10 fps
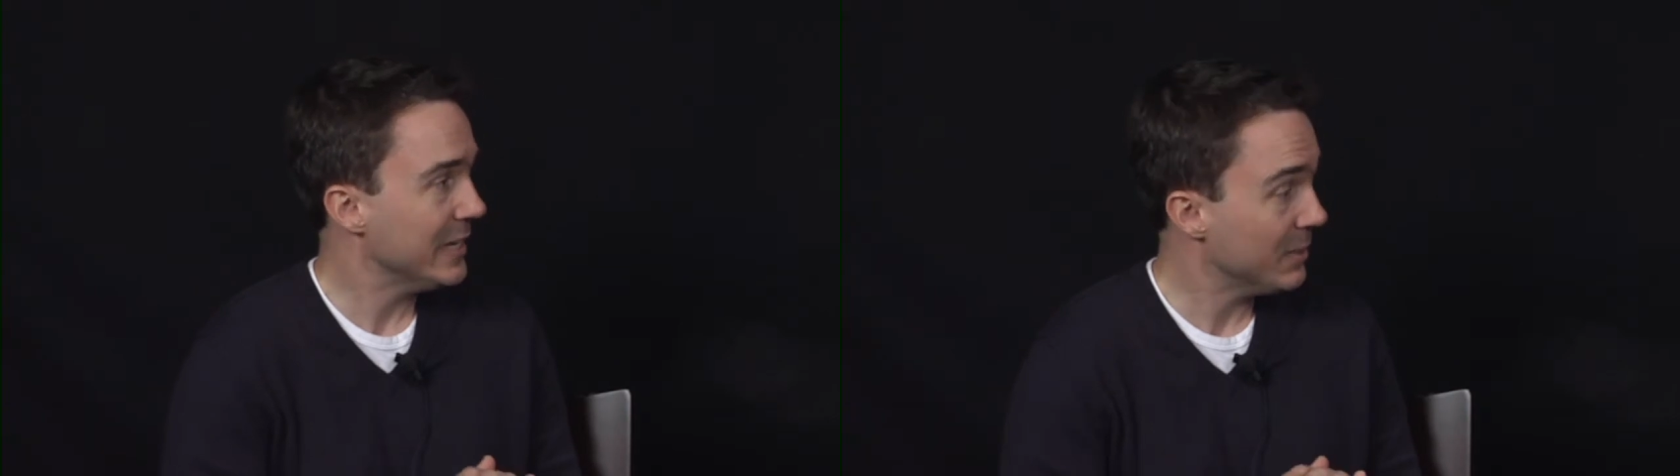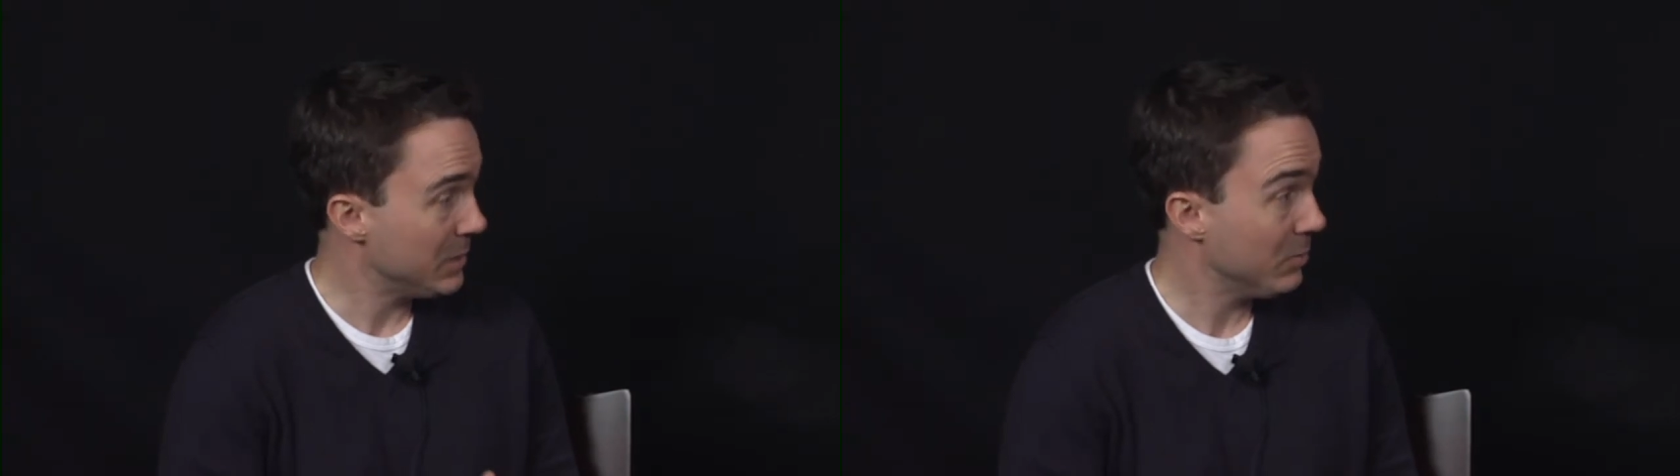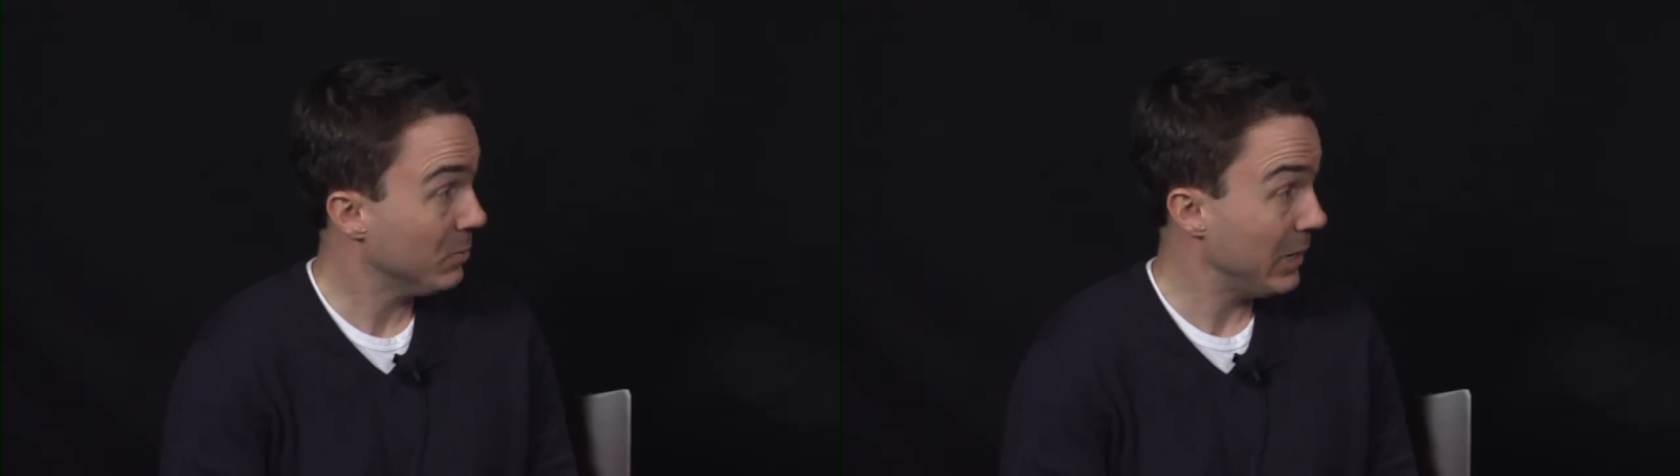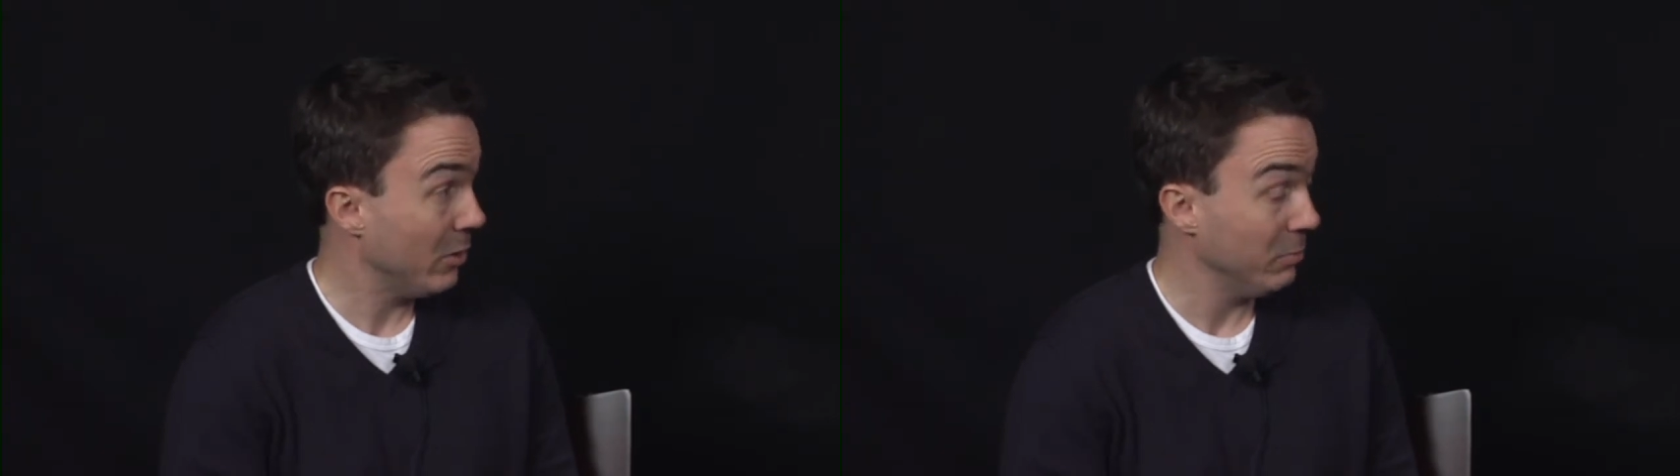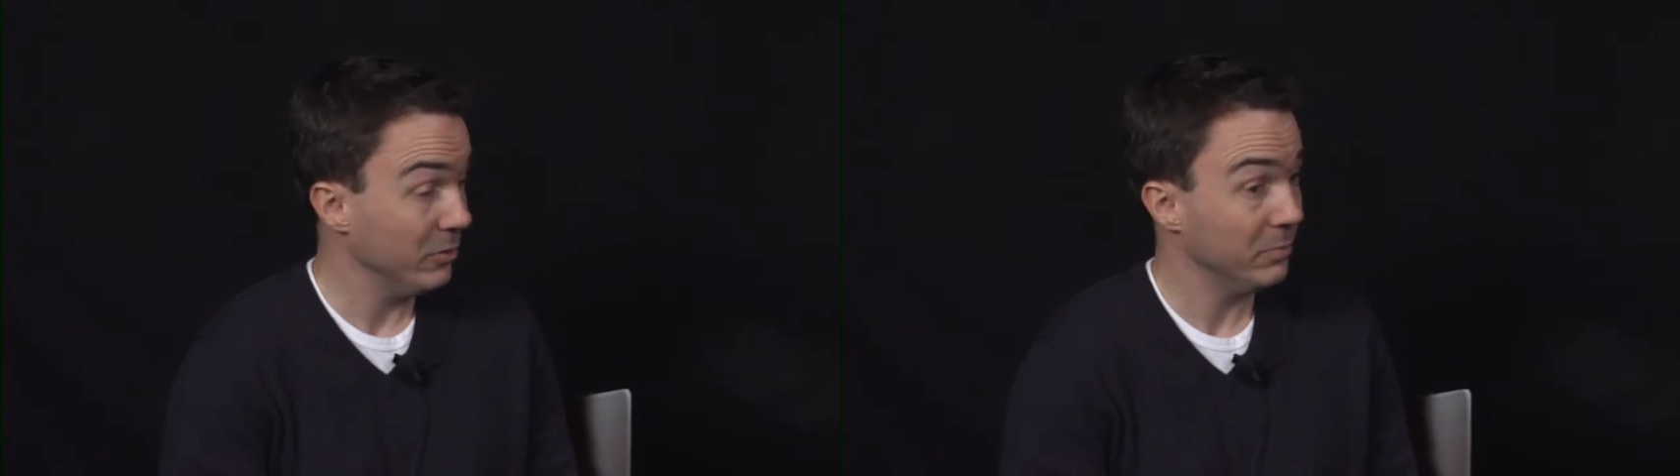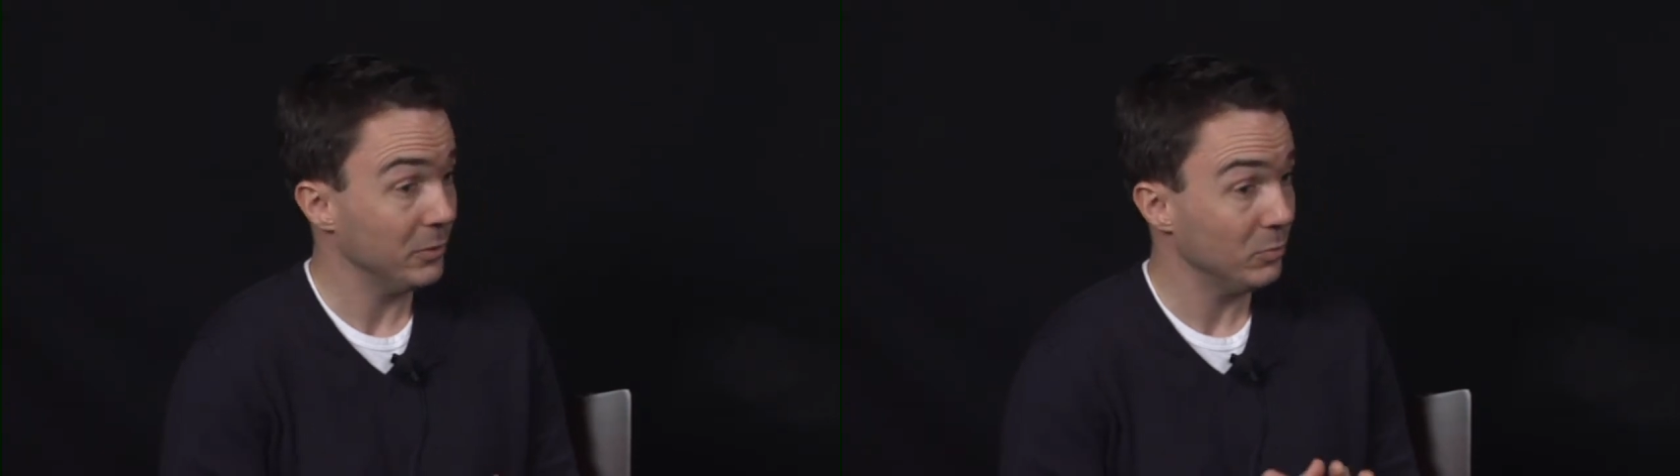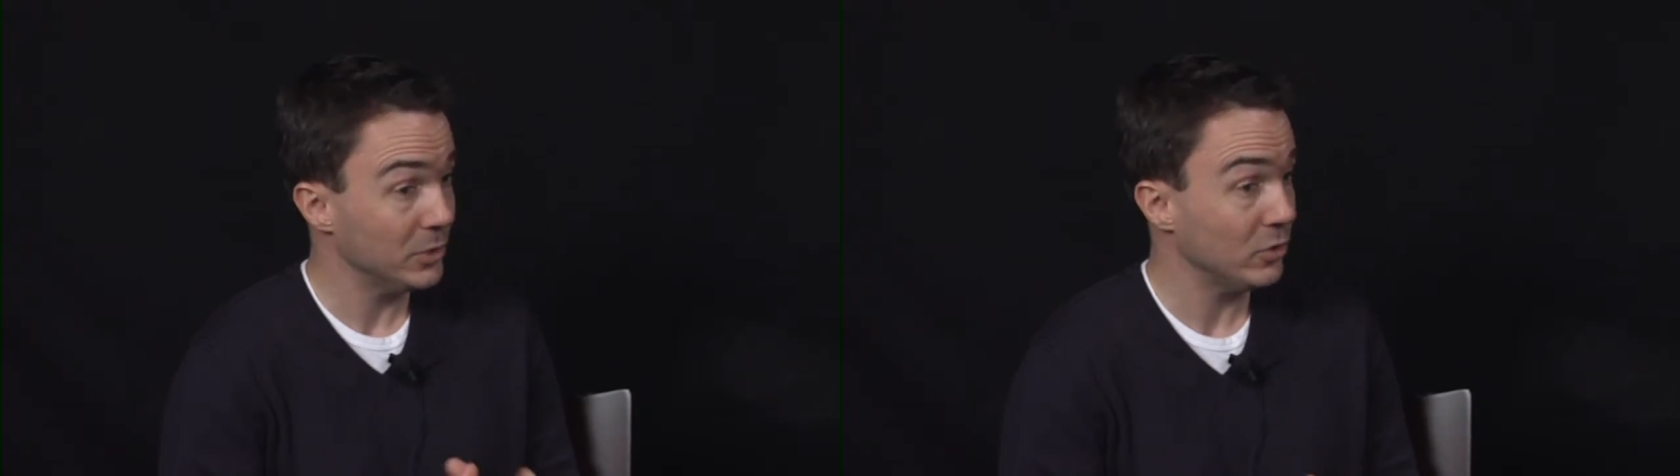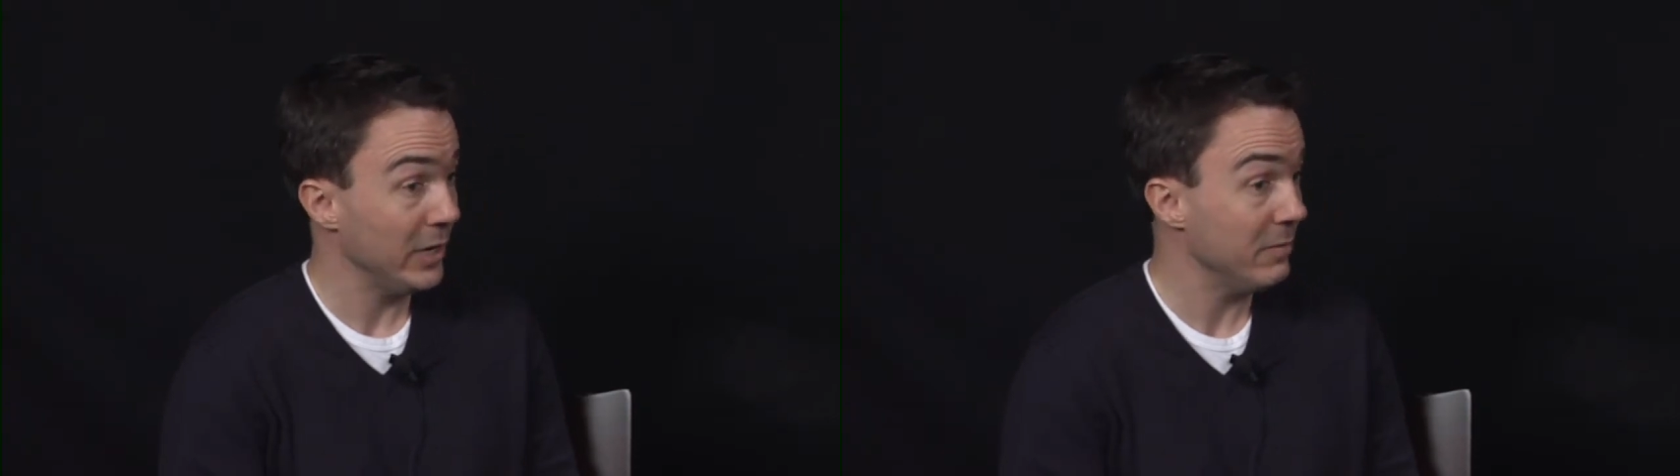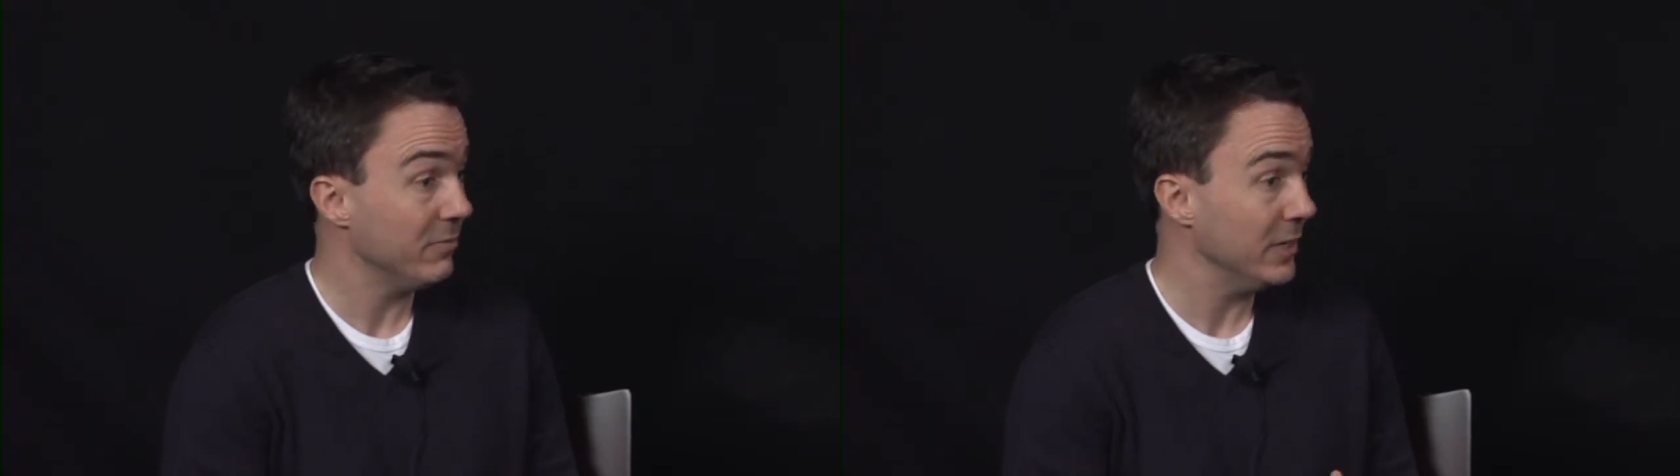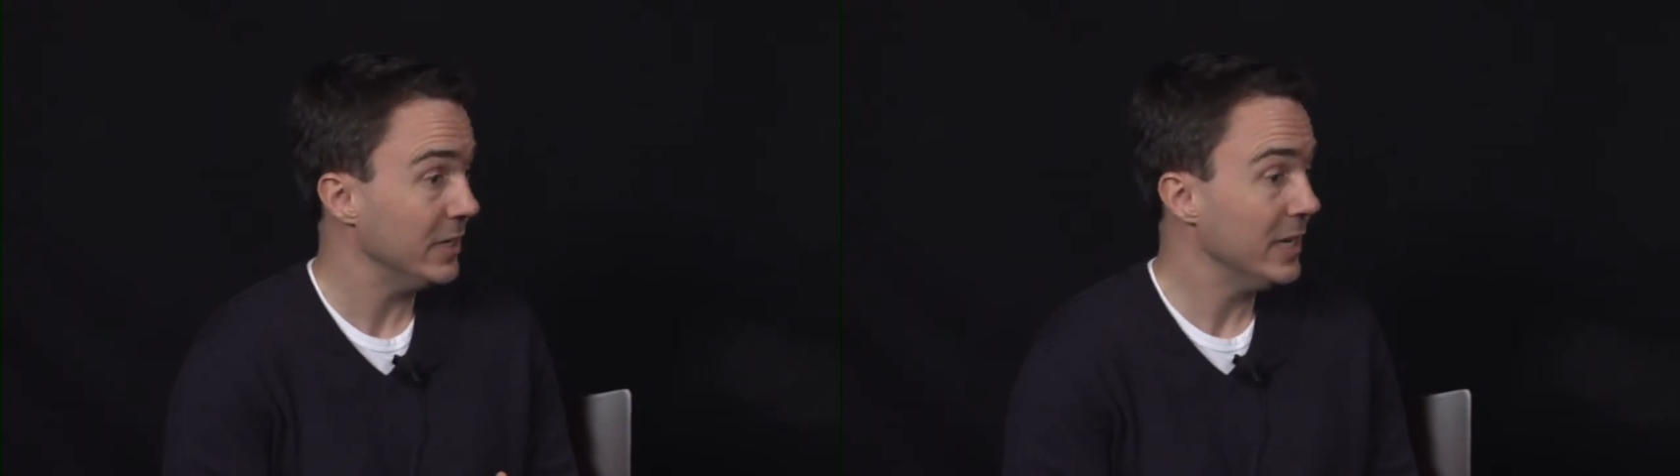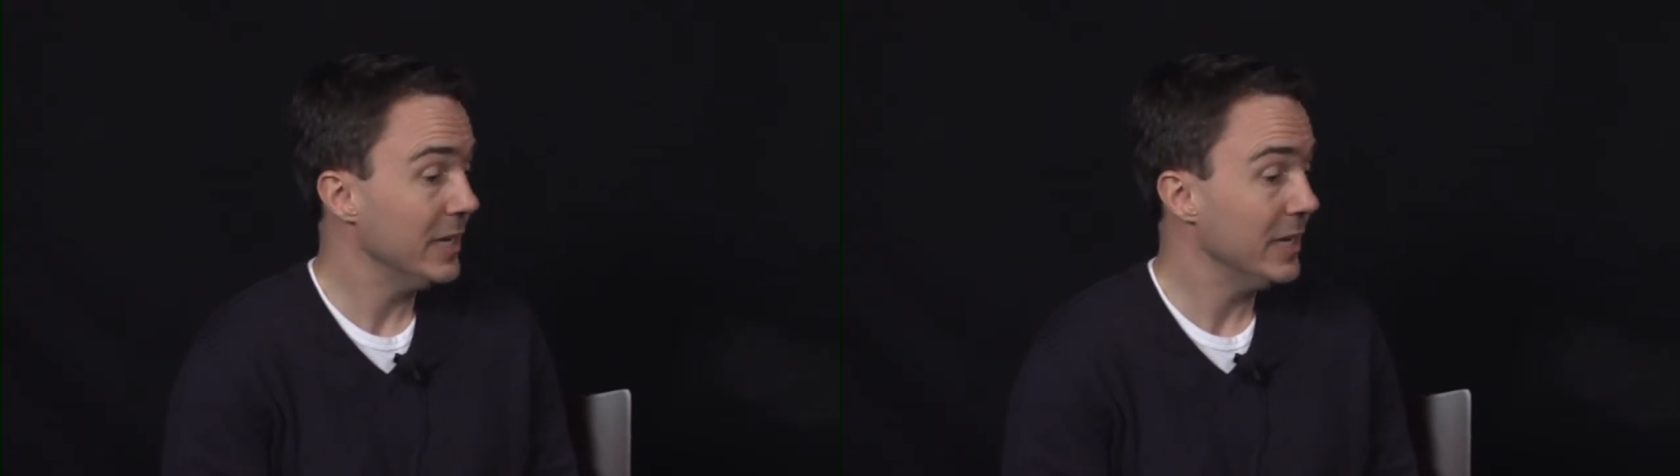and the people power movement was triumphant